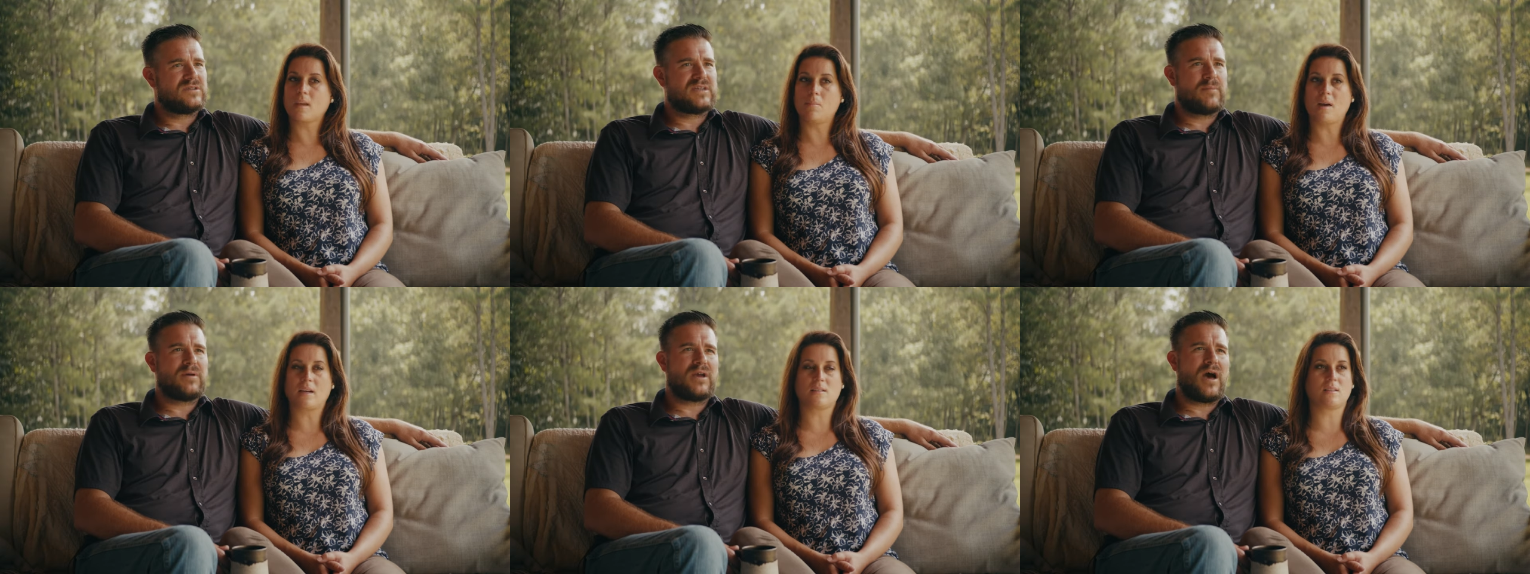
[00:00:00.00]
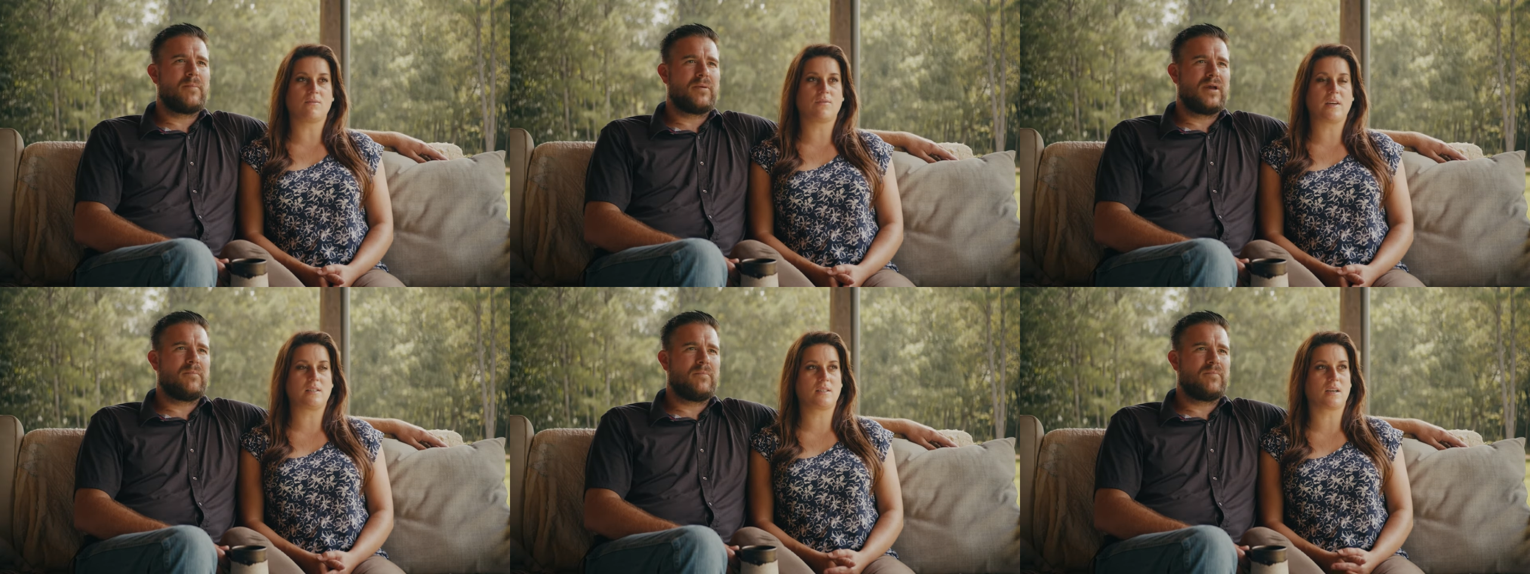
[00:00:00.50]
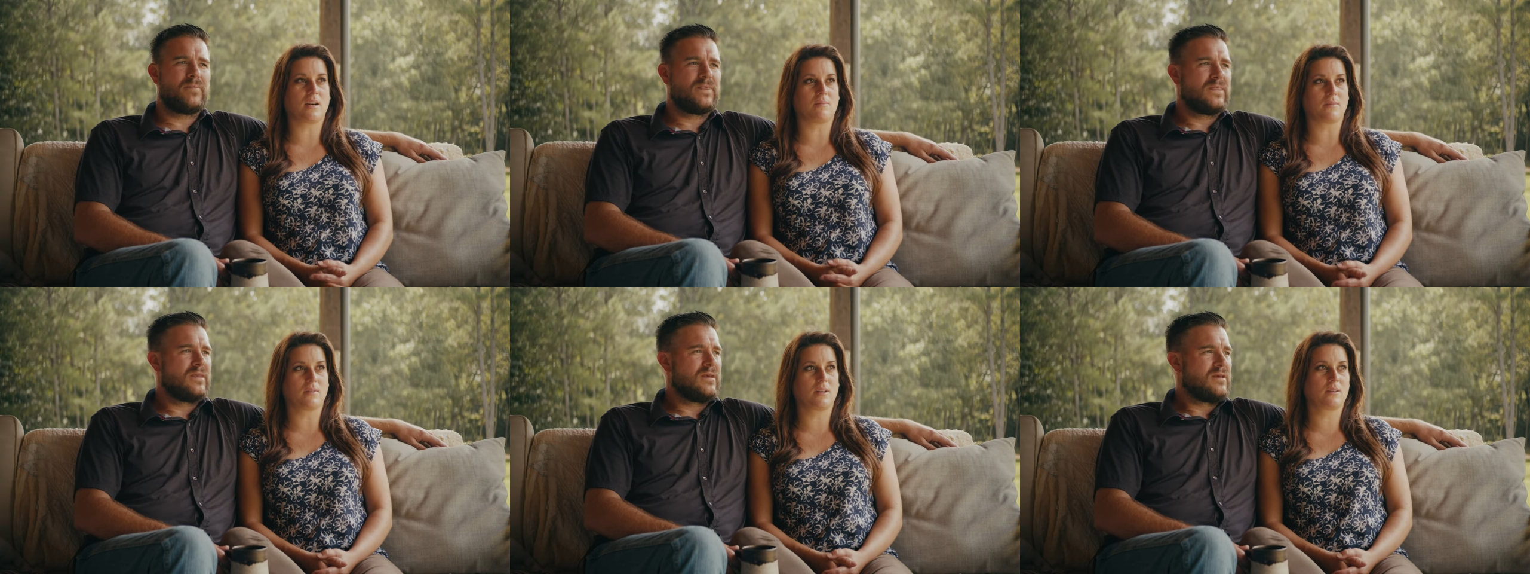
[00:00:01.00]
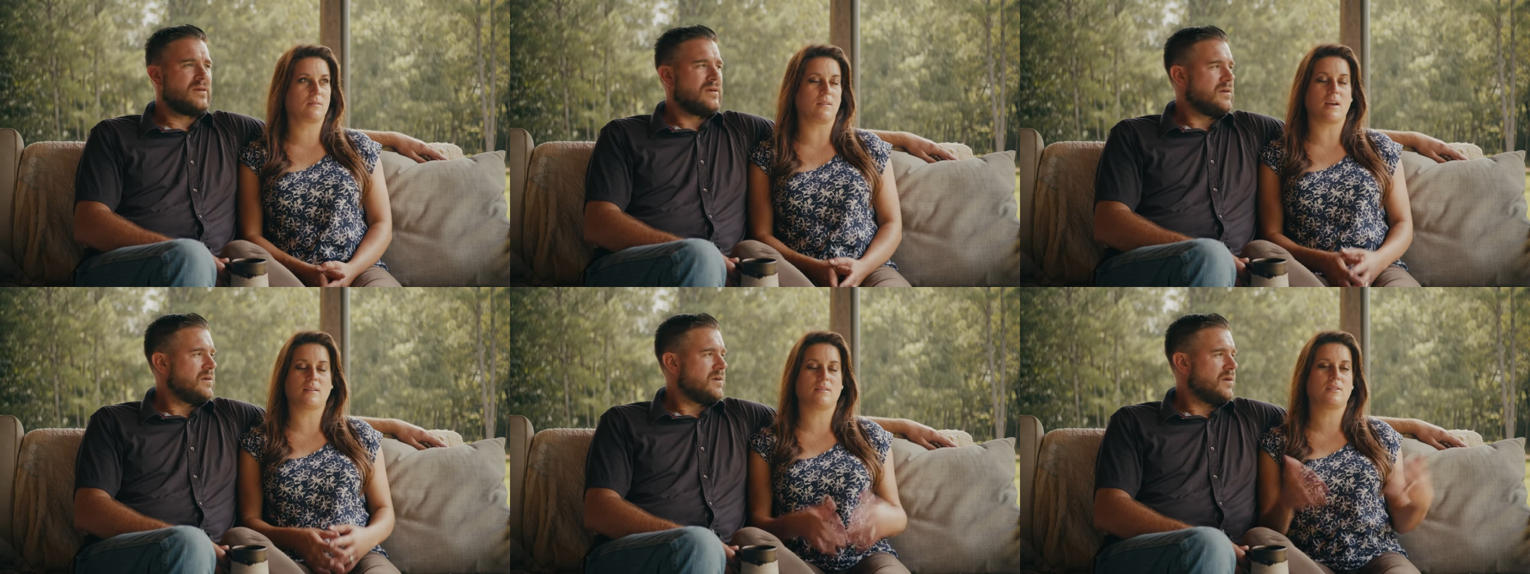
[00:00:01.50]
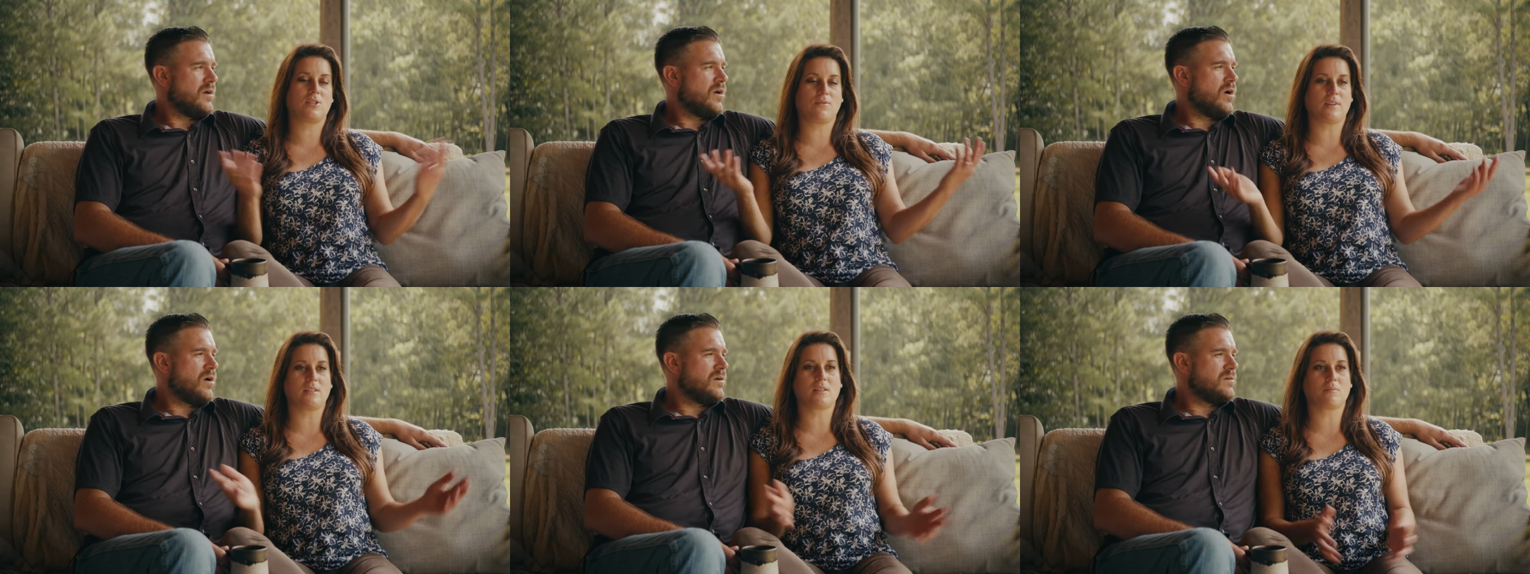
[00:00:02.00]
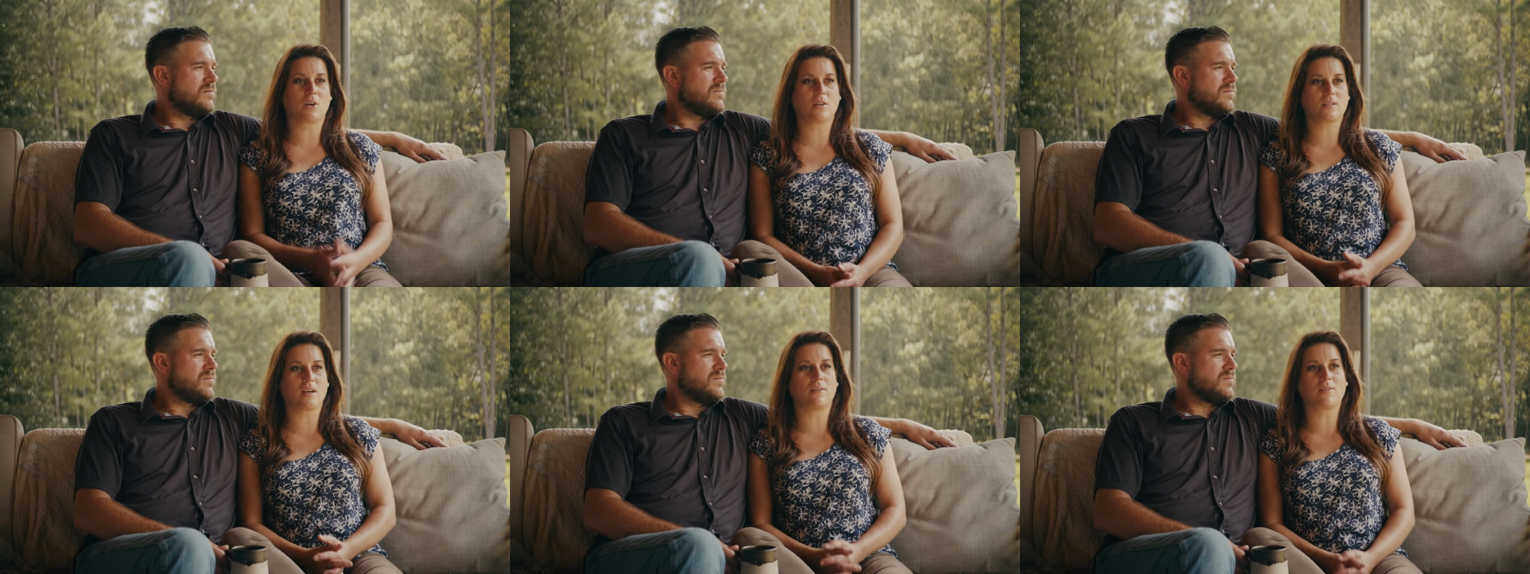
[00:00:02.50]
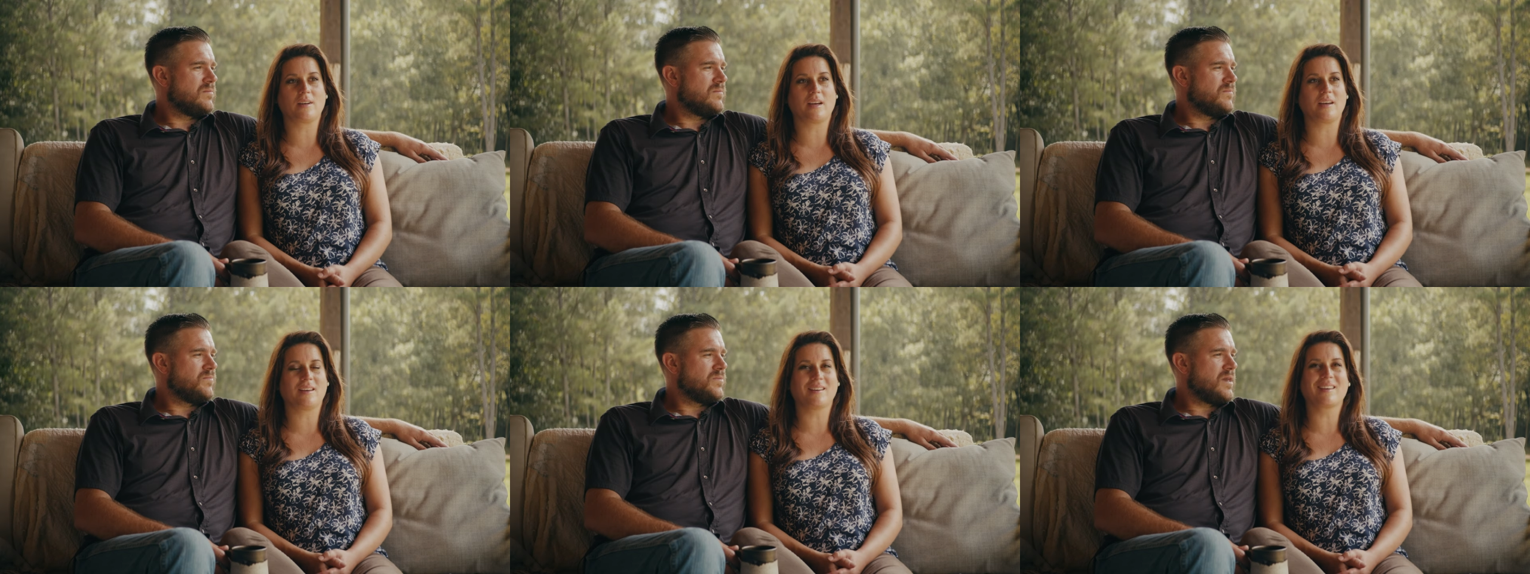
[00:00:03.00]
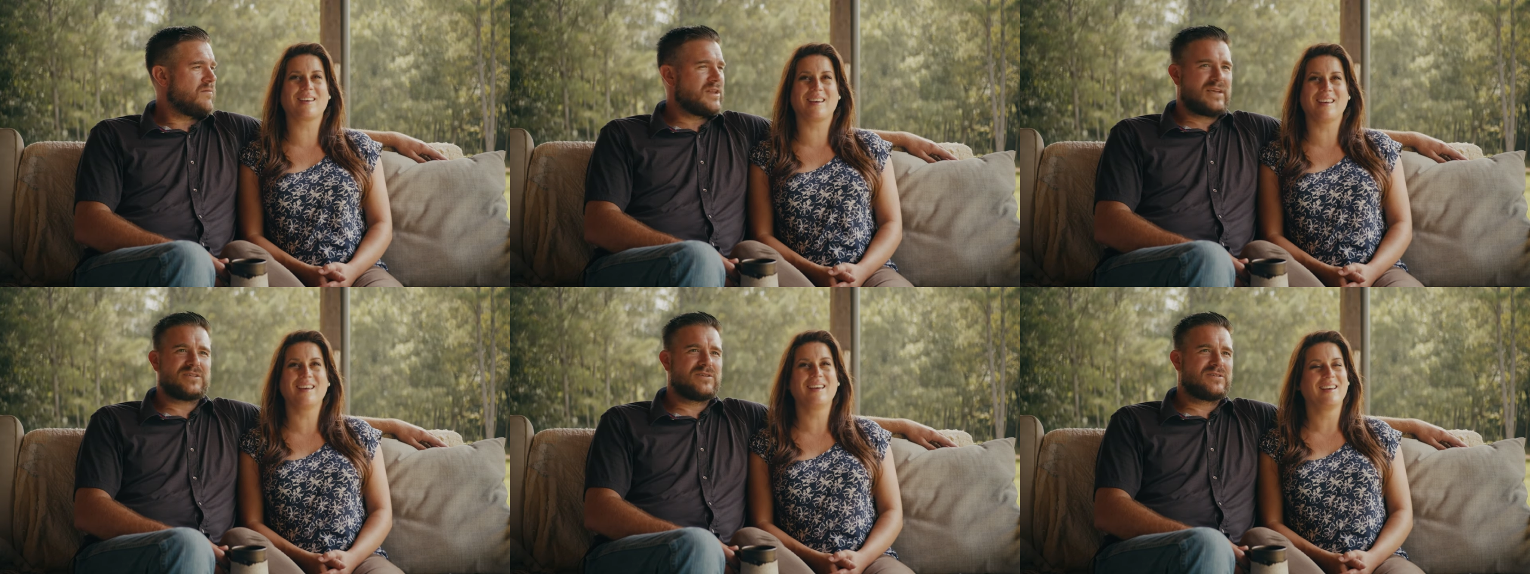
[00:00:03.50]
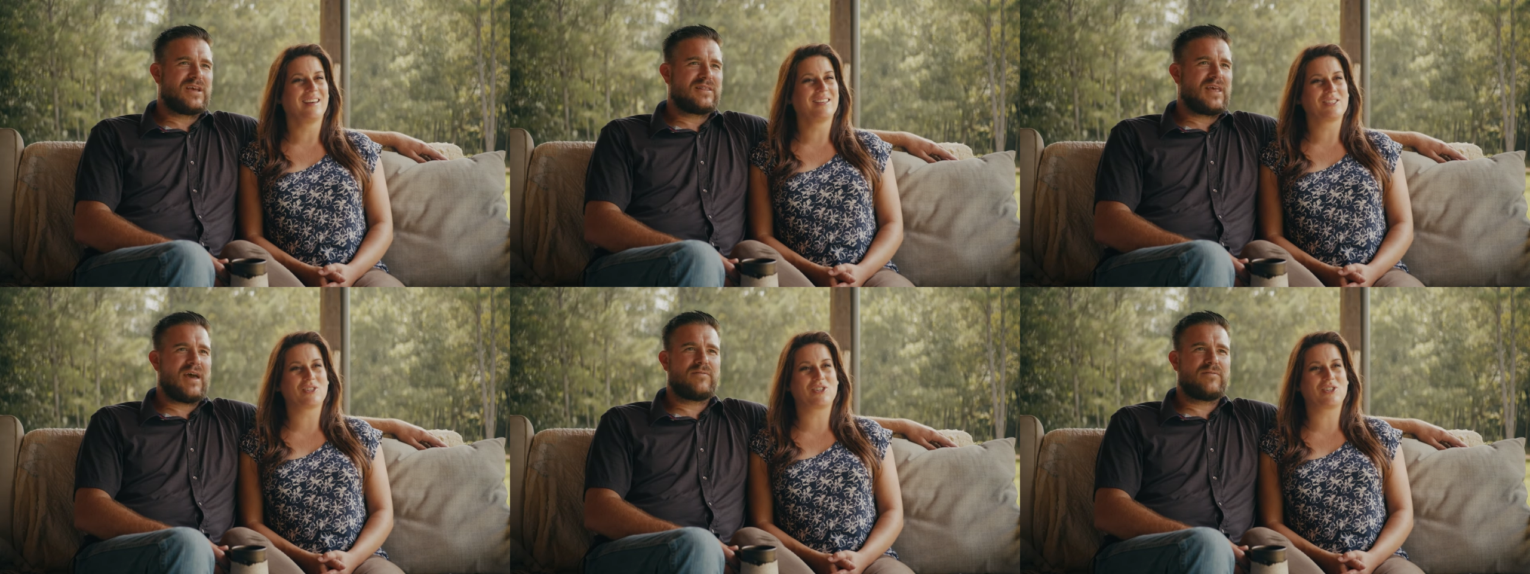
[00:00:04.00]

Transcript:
Speaker 1: stepping Madison up. Madison
Speaker 2: FaceTime she FaceTime calls every day. Every
Speaker 1: day. So it's like they